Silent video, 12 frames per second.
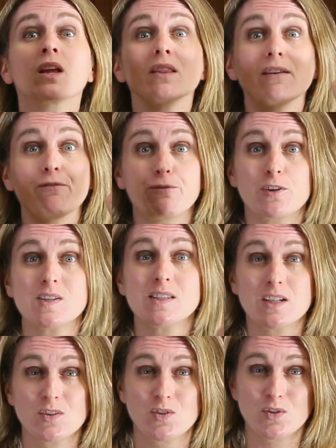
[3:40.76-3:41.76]
the first
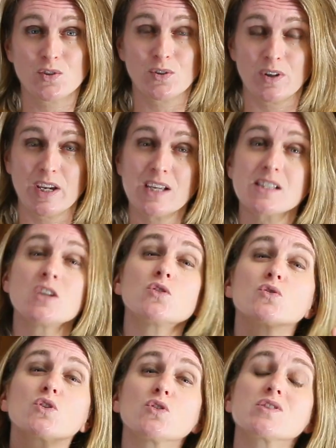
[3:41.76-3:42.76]
thing to do is
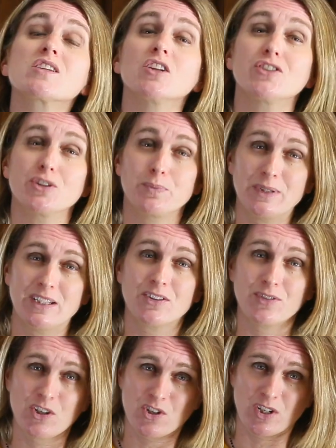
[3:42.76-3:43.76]
to consult your
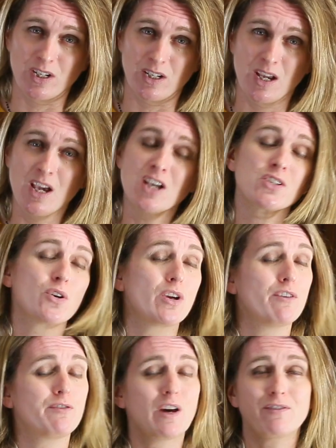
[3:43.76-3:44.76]
pediatrician. So
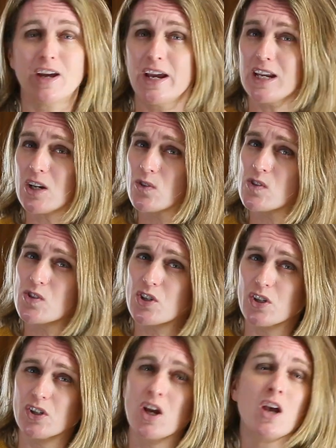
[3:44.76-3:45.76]
if you have any
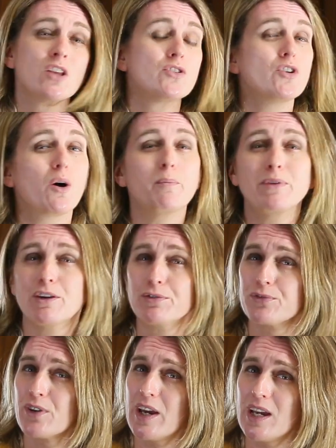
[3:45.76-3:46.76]
concern, don't be
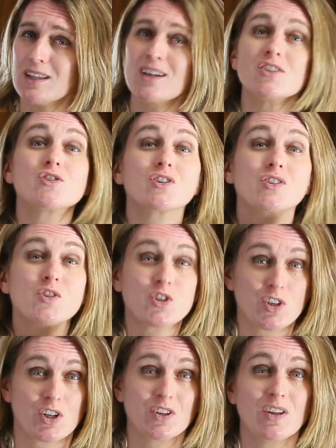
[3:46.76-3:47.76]
afraid, just
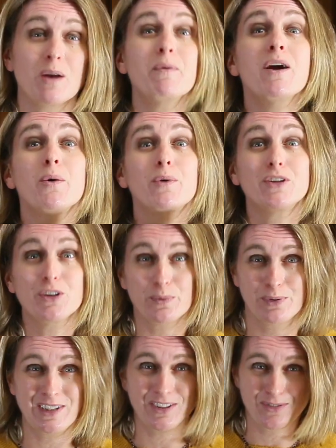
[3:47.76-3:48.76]
share them with your
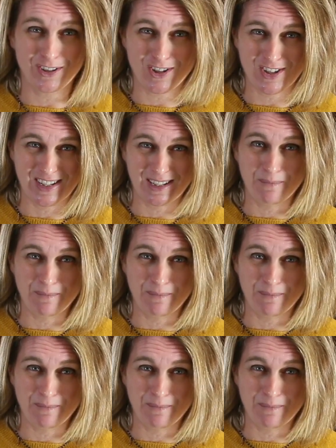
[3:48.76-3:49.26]
pediatrician.